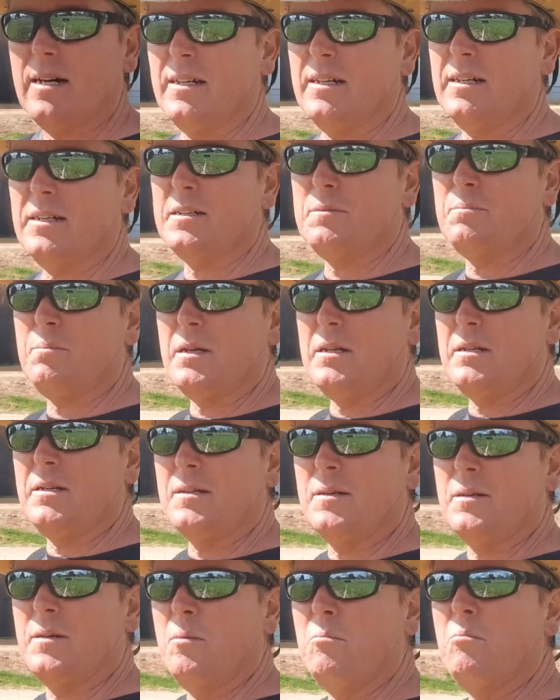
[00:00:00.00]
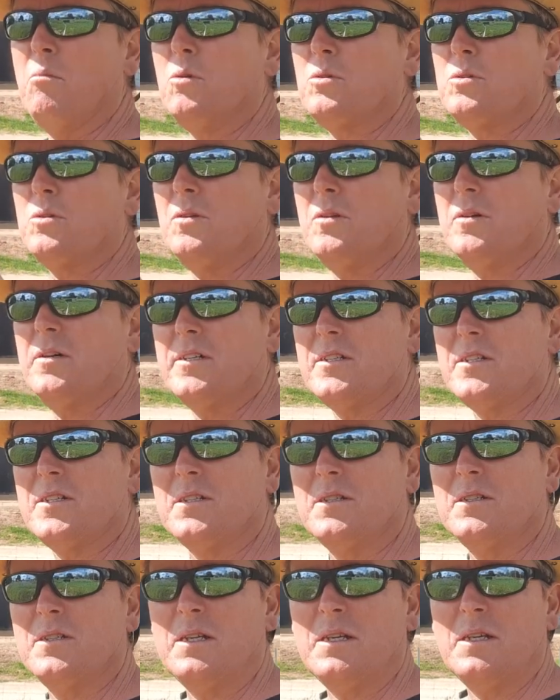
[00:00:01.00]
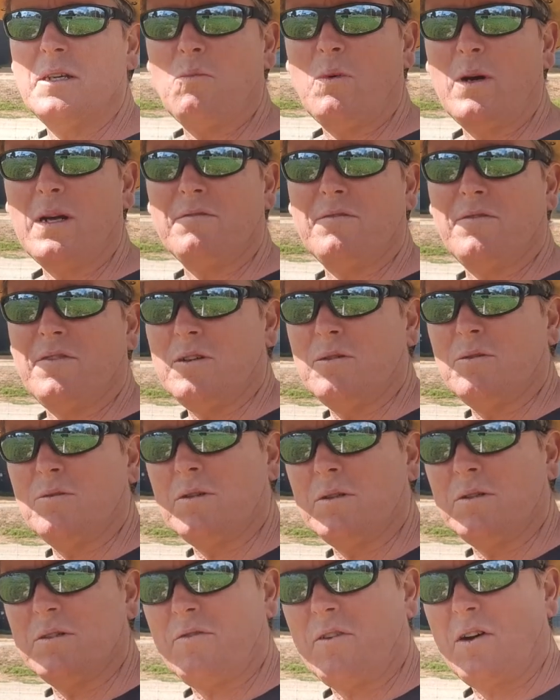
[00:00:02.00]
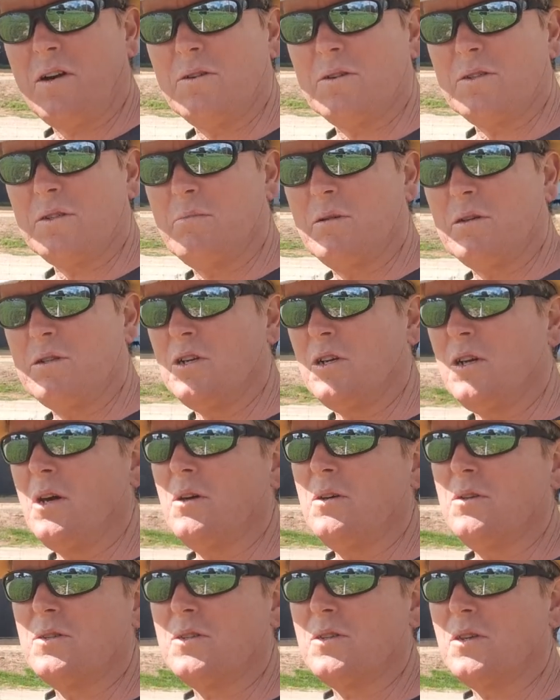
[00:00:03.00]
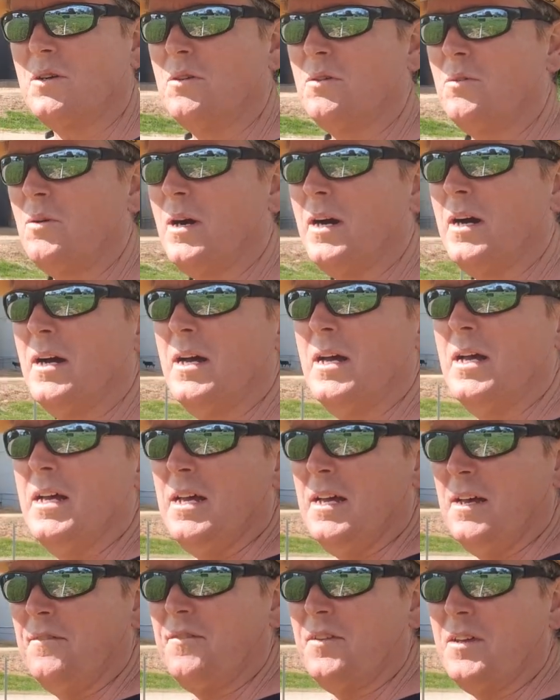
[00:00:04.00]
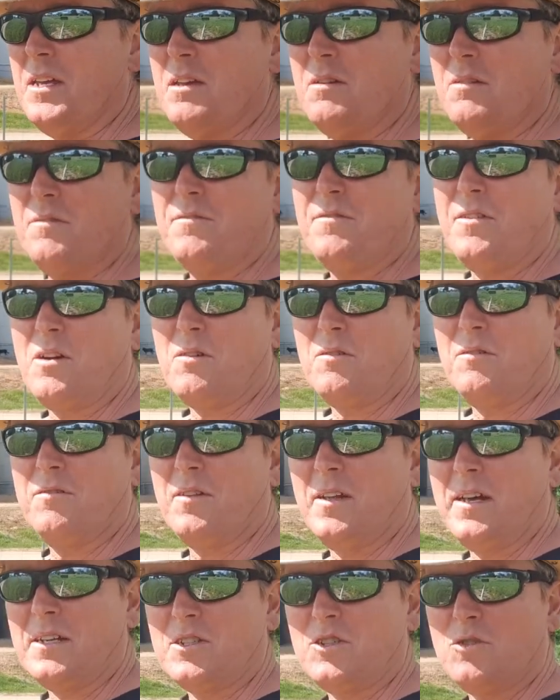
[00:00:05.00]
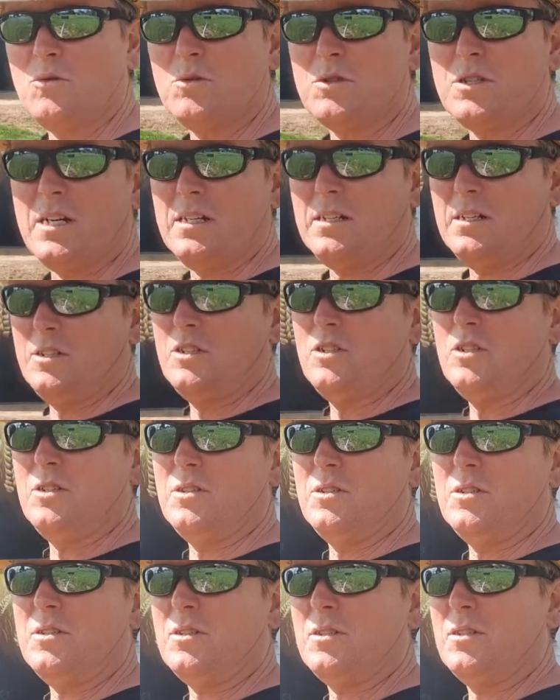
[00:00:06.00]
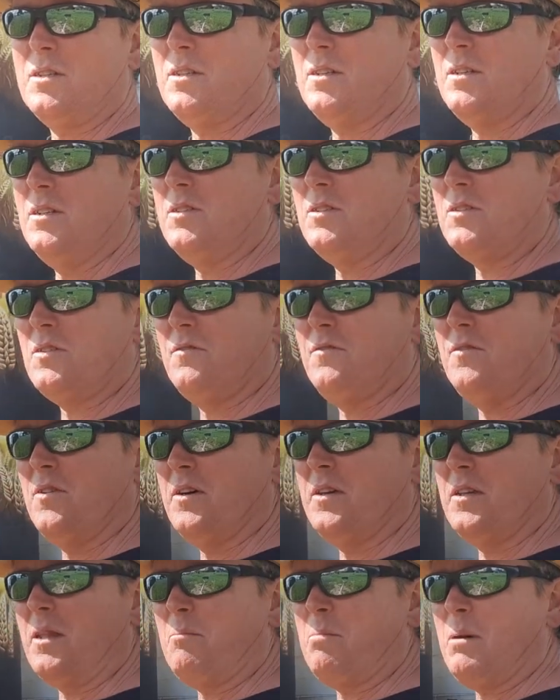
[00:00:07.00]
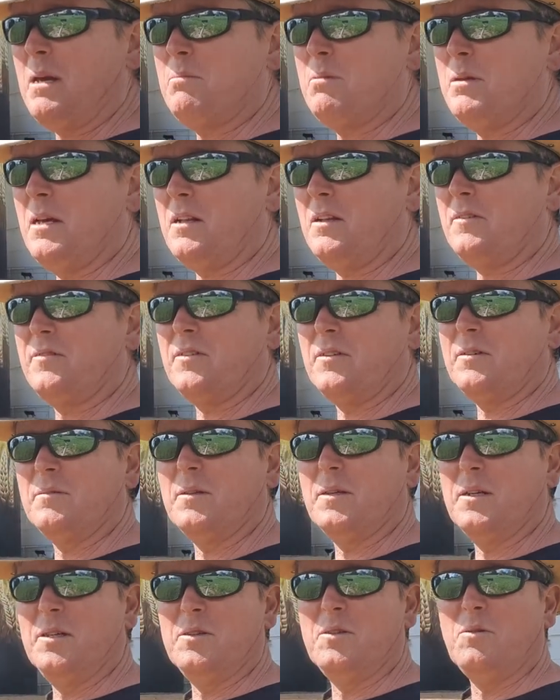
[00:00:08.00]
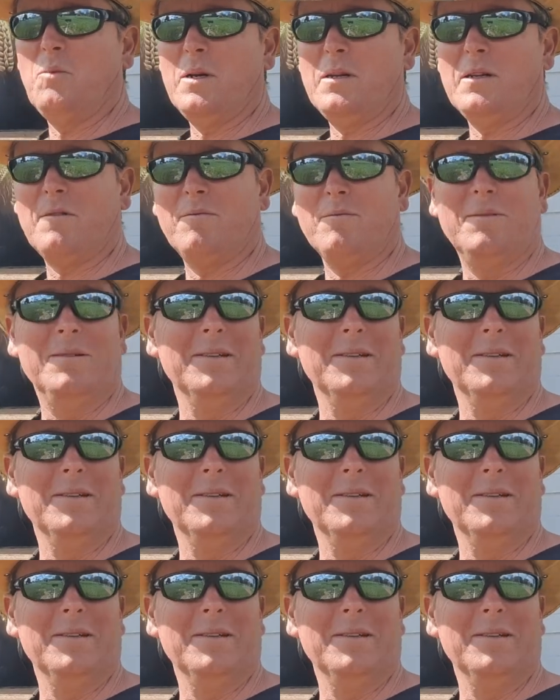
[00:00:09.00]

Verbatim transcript: uh, it's been immortalised in the wheat field as far as a picture goes. So uh, if you're here in Farrell Flats, your challenge is is to find the baby elephant in the wheat.